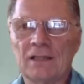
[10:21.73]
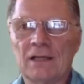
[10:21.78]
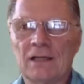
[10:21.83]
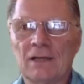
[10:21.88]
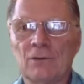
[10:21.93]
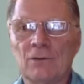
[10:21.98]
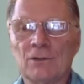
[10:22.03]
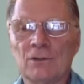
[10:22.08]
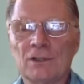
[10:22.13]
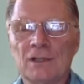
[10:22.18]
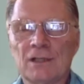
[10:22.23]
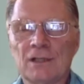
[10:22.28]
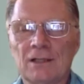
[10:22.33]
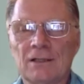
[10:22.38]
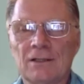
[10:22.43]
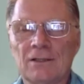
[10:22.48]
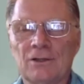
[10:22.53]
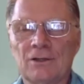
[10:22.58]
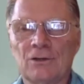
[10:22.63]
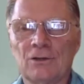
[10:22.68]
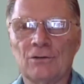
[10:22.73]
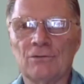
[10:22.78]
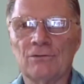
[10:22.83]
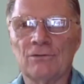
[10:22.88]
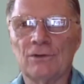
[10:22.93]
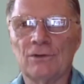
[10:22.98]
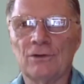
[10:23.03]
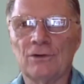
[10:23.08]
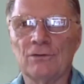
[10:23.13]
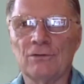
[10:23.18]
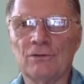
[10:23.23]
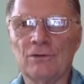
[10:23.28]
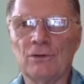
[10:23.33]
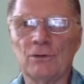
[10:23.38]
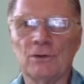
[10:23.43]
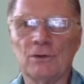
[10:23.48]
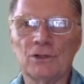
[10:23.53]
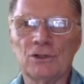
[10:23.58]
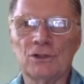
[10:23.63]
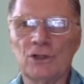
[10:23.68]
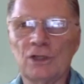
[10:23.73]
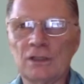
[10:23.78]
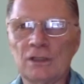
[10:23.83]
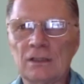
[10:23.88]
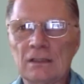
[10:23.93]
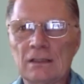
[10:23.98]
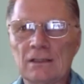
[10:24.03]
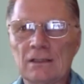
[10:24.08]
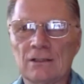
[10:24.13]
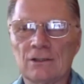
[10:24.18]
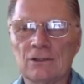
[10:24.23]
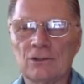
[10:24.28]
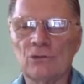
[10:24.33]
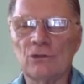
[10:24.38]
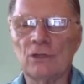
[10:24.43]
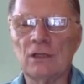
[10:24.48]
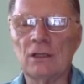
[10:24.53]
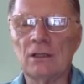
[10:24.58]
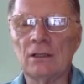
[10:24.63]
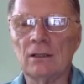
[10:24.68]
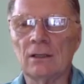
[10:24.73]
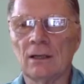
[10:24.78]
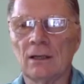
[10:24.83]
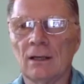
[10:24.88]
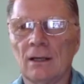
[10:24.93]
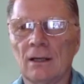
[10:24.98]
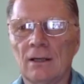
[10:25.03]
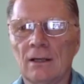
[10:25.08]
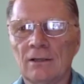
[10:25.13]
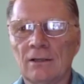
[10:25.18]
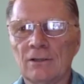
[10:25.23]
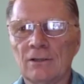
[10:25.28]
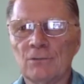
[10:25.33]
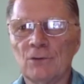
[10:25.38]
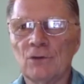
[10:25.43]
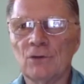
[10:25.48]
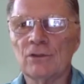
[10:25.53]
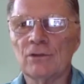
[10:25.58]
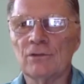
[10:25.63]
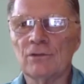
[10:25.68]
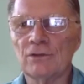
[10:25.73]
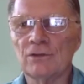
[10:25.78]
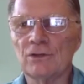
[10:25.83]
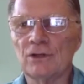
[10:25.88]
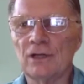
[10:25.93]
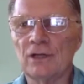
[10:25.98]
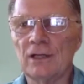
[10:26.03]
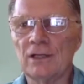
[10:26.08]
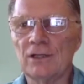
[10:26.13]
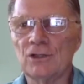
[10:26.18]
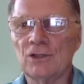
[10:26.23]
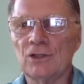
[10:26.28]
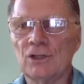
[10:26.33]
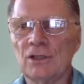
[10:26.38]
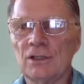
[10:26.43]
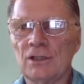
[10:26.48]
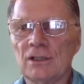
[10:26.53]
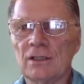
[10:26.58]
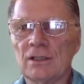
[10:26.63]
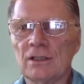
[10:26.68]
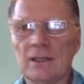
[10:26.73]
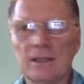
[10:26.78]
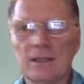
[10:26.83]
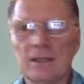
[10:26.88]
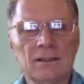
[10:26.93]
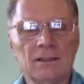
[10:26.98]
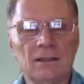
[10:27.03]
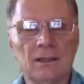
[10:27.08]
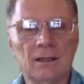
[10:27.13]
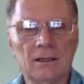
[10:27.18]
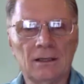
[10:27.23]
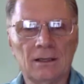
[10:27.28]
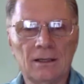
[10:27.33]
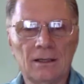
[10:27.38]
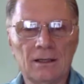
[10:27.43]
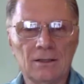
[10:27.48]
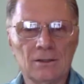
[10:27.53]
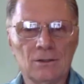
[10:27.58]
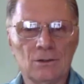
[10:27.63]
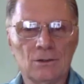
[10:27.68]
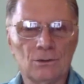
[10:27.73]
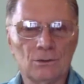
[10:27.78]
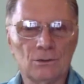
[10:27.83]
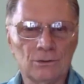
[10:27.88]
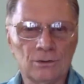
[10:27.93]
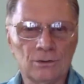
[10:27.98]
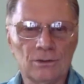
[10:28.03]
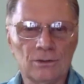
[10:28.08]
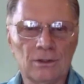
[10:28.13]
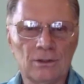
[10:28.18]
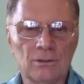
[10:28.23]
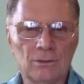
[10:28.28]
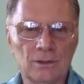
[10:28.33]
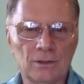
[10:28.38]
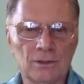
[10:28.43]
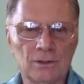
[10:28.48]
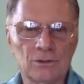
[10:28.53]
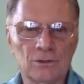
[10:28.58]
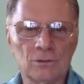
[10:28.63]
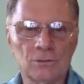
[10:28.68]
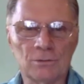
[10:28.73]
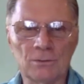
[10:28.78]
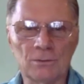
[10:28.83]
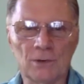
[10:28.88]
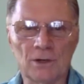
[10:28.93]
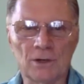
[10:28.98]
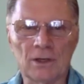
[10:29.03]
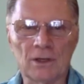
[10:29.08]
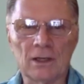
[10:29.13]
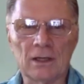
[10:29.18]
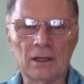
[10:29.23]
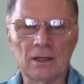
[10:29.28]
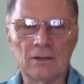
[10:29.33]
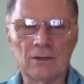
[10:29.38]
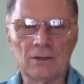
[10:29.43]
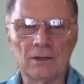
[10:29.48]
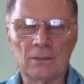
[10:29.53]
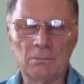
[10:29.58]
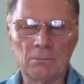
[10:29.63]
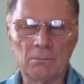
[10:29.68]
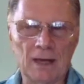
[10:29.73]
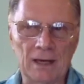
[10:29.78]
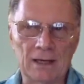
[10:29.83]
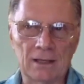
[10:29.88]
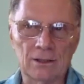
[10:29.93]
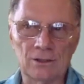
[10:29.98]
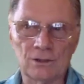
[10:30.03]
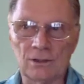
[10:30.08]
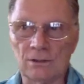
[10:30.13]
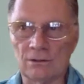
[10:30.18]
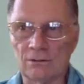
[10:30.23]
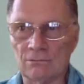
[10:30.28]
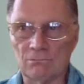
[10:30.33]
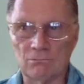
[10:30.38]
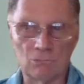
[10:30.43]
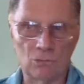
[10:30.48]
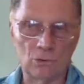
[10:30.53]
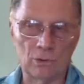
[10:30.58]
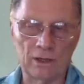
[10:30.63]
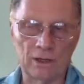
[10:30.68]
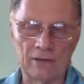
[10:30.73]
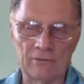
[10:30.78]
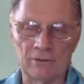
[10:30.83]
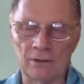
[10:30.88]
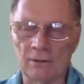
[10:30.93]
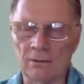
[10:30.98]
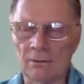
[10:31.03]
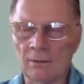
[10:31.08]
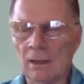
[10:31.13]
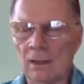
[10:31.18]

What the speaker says: I will say that your view on cheese is unique, because most of us are getting cheese that's less than 90 days old, within a supermarket kind of thing, packaged in whatever.